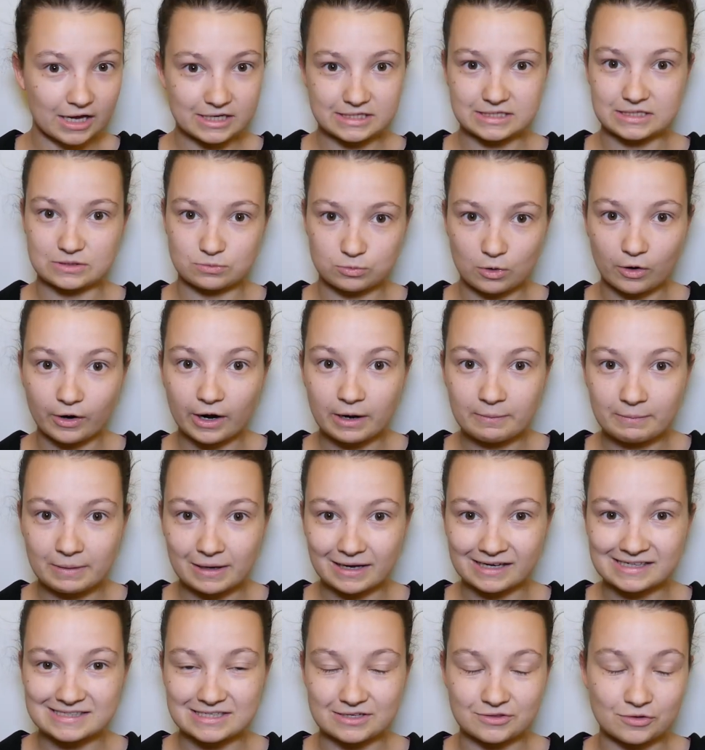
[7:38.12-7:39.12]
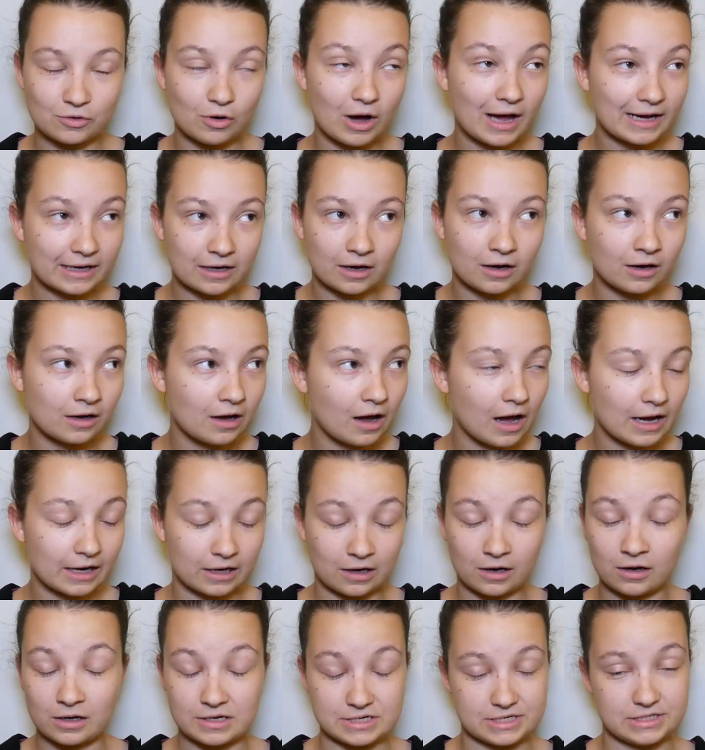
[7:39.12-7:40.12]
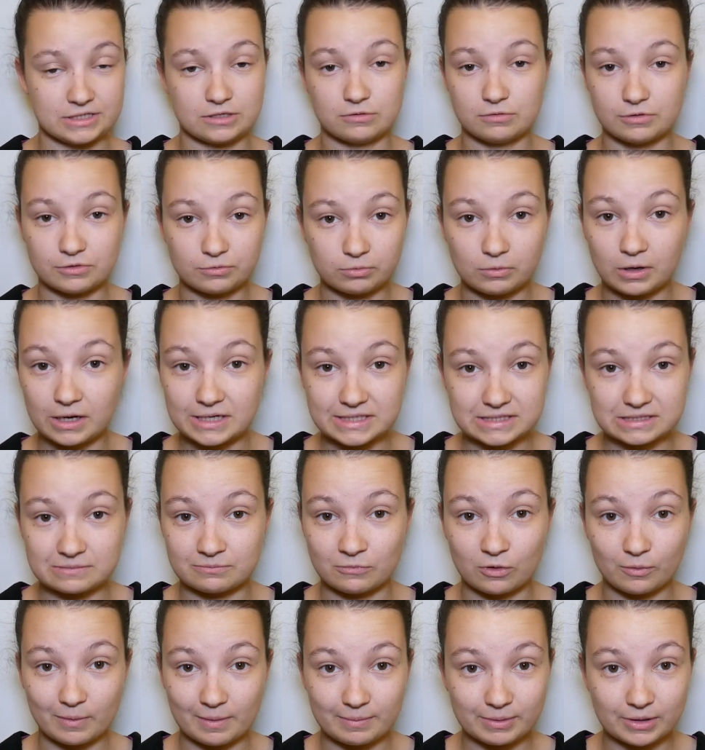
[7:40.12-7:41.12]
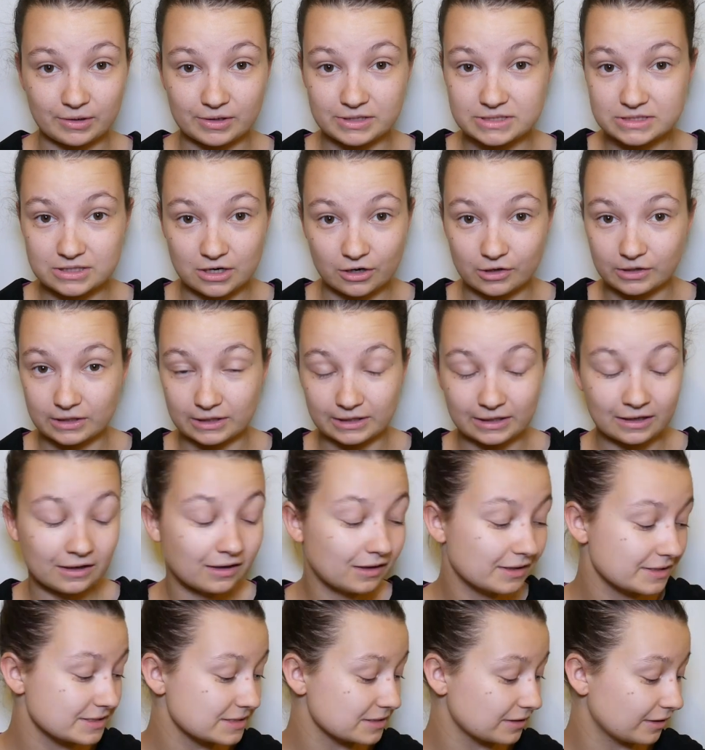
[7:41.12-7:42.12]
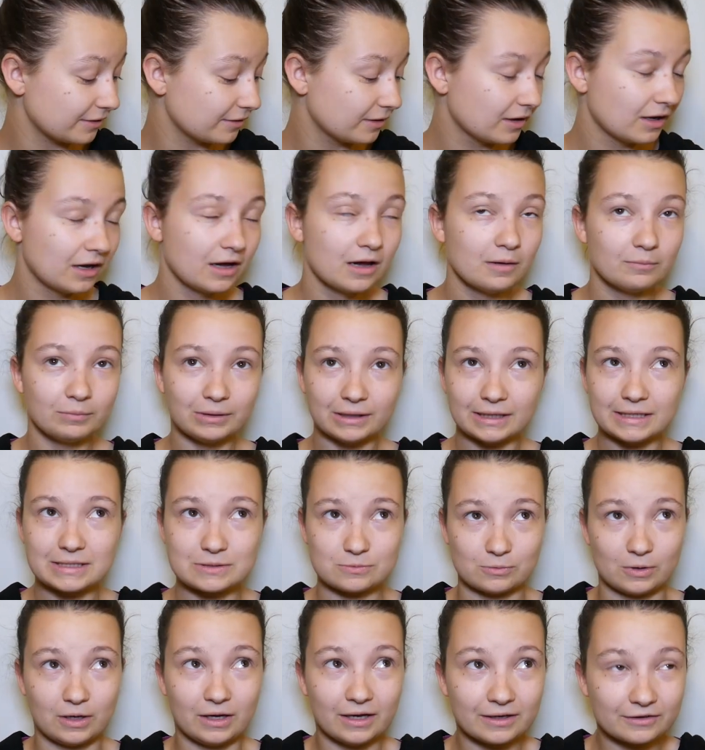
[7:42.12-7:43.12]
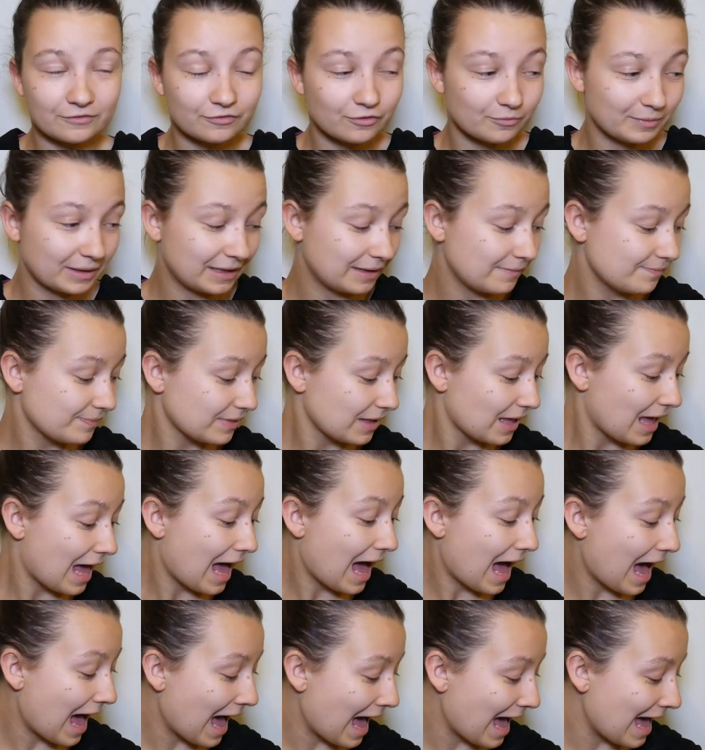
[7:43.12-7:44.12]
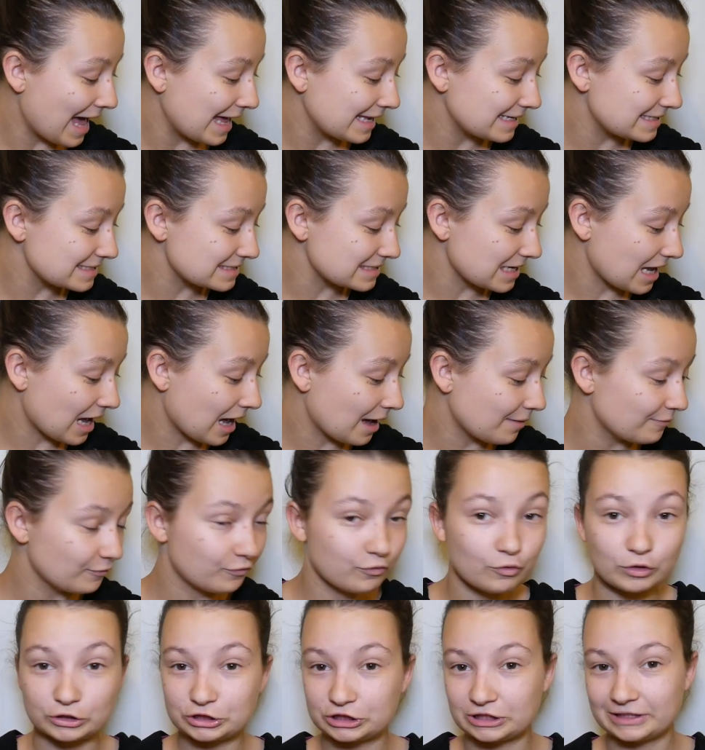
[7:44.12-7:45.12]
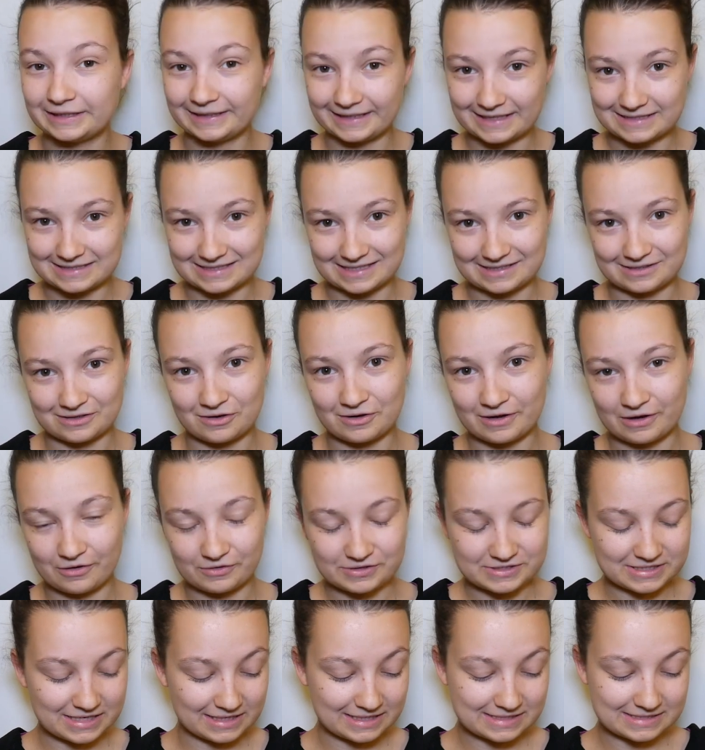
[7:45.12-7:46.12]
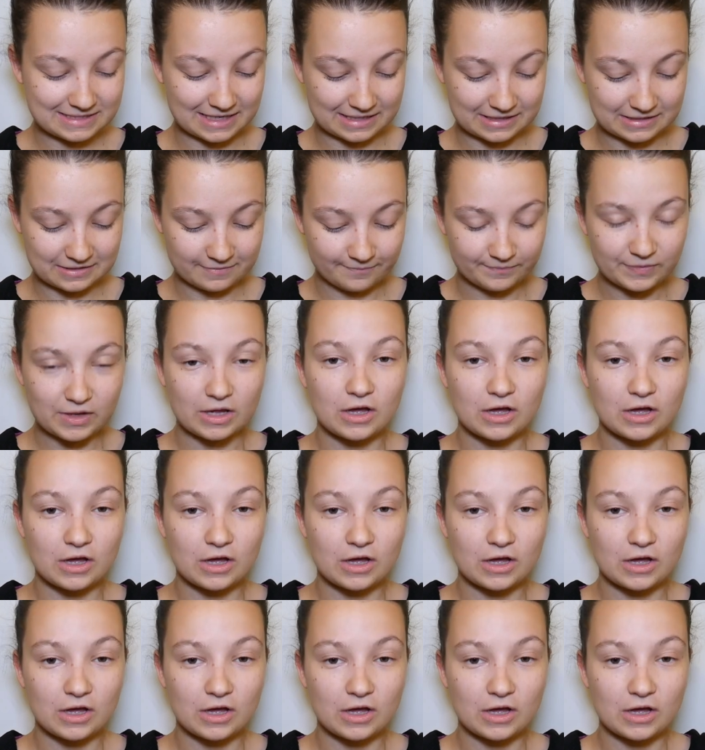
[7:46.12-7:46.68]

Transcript: did worry me, because I thought I can't deal with worse than what my periods currently are, so please work for me. And fortunately it did, and I'll go on to that in a second.